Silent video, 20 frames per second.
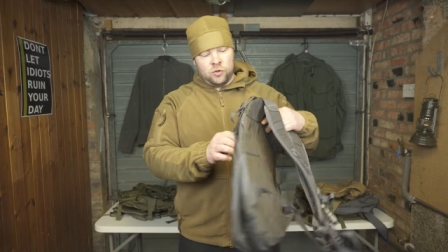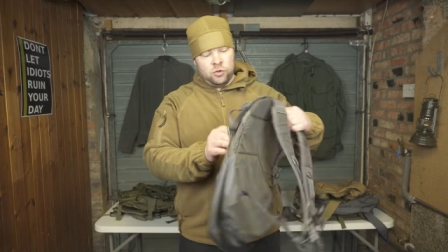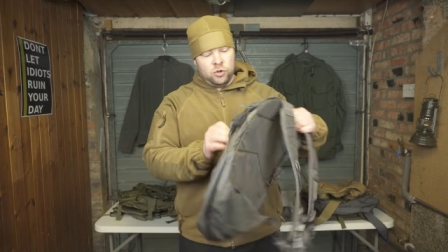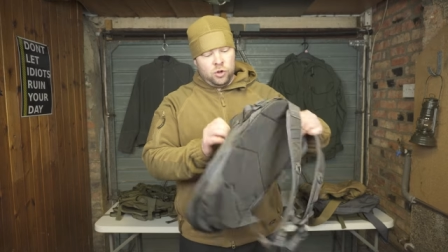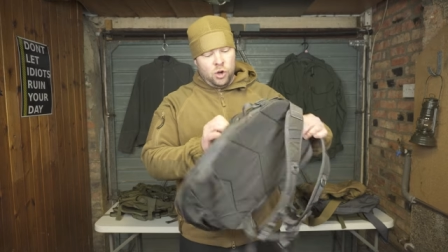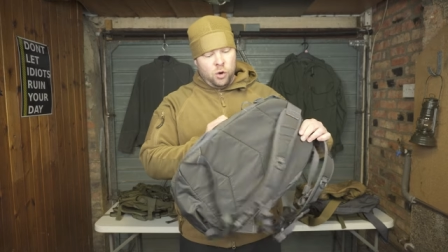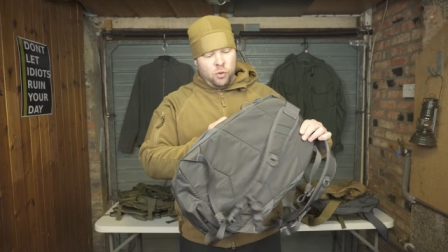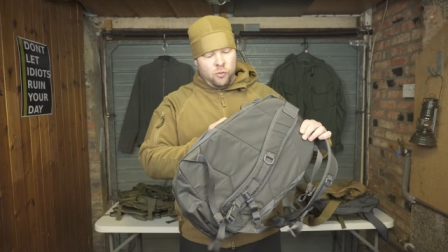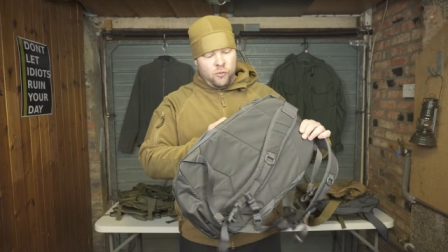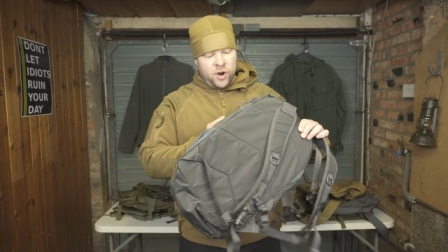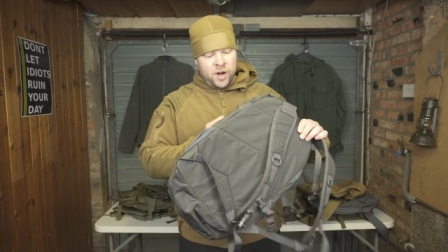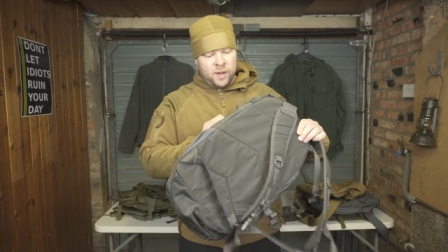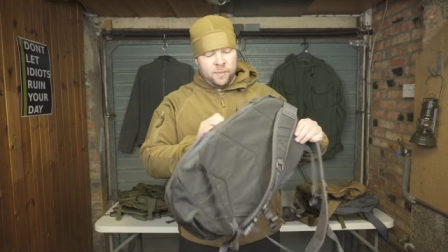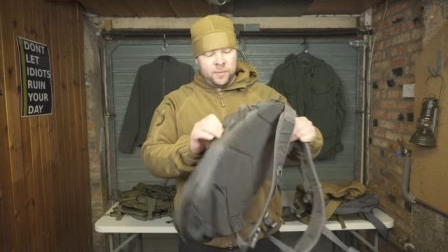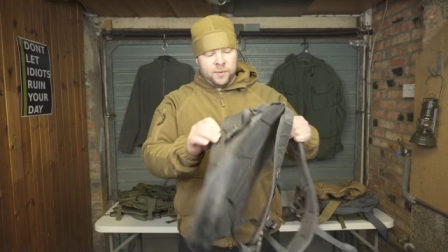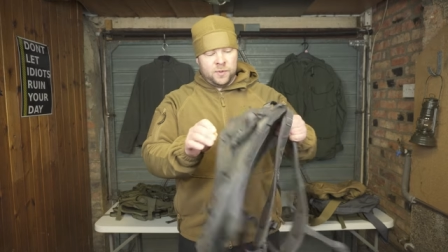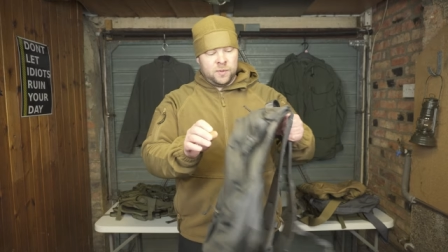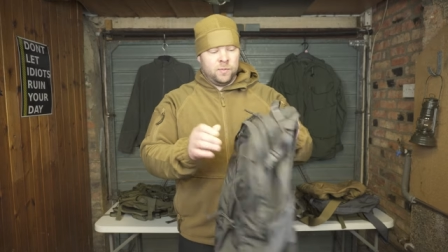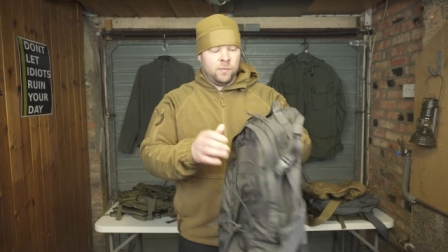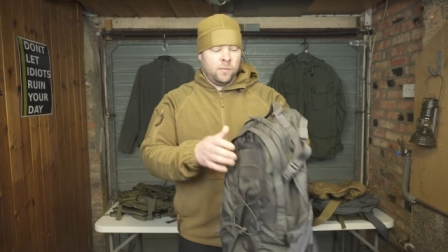no
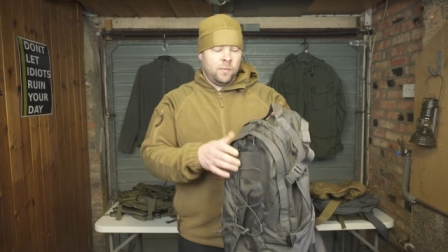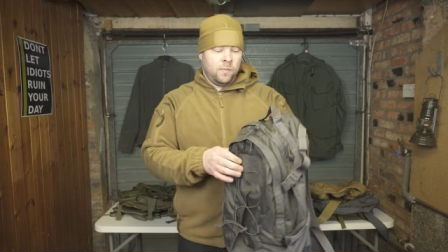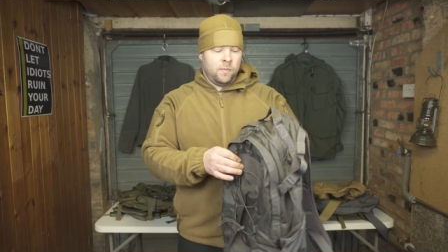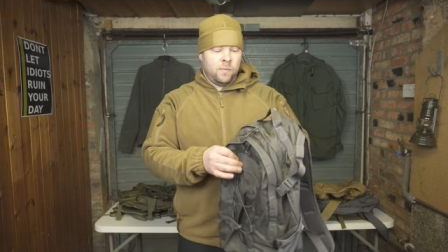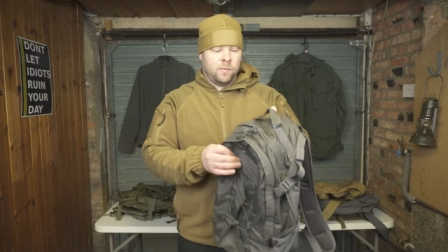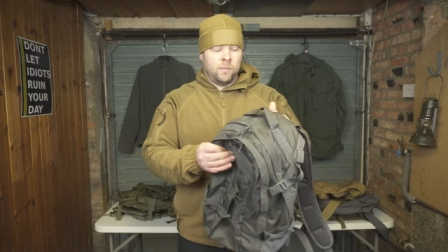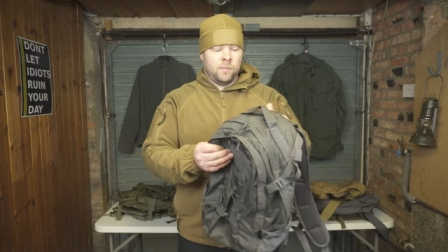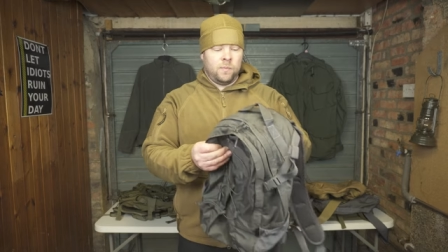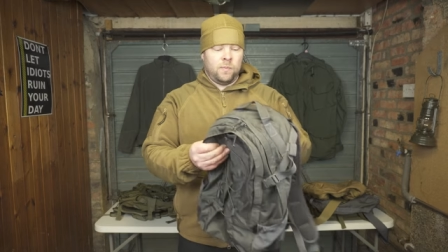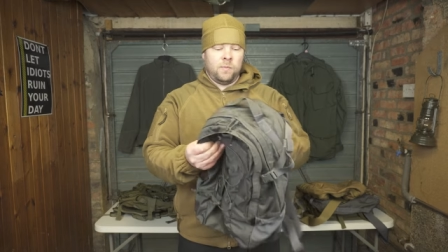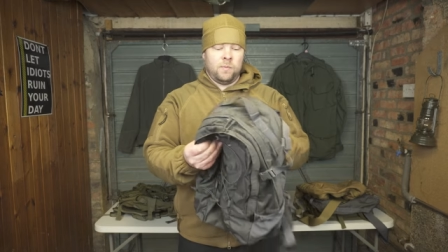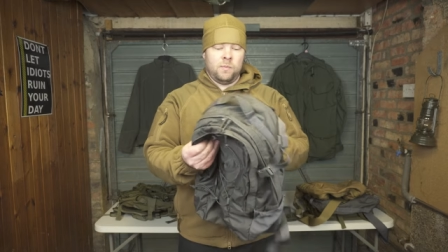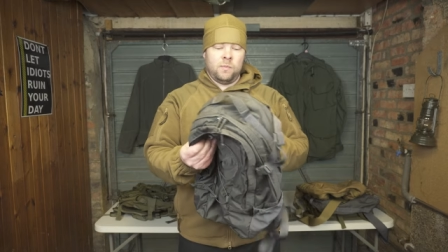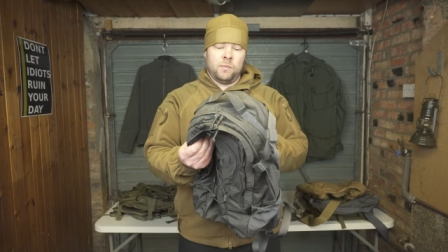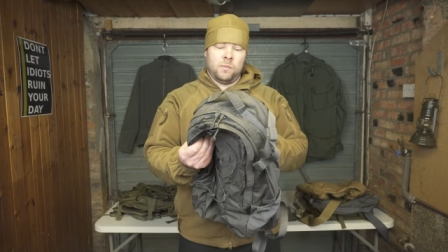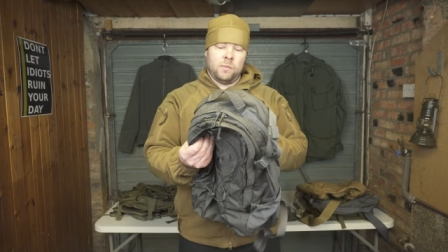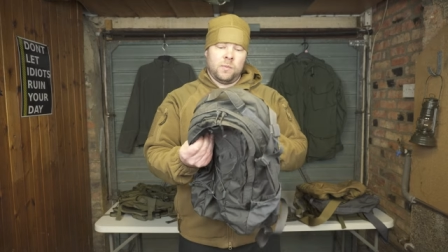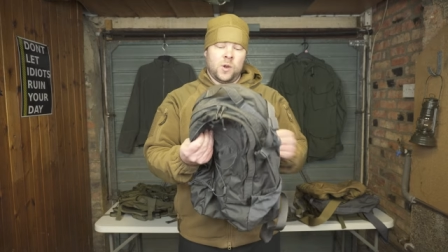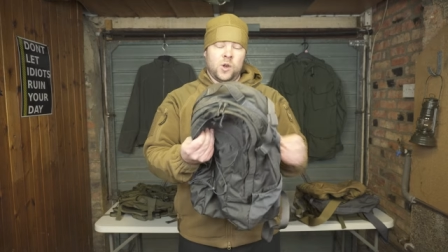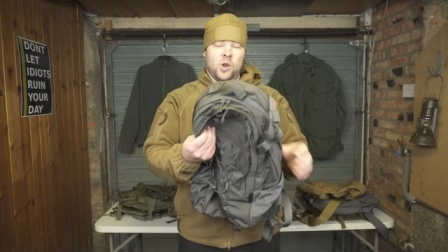rips,
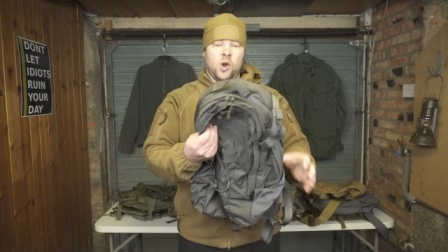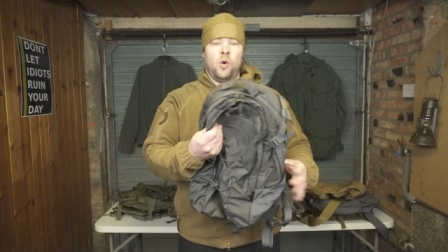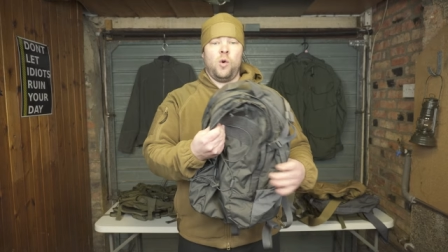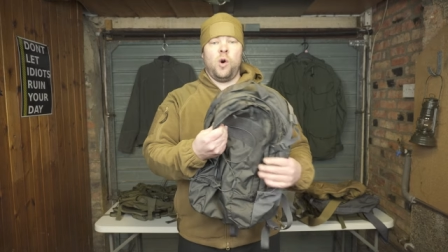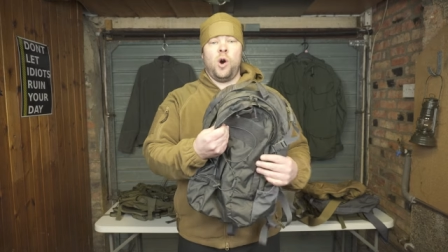no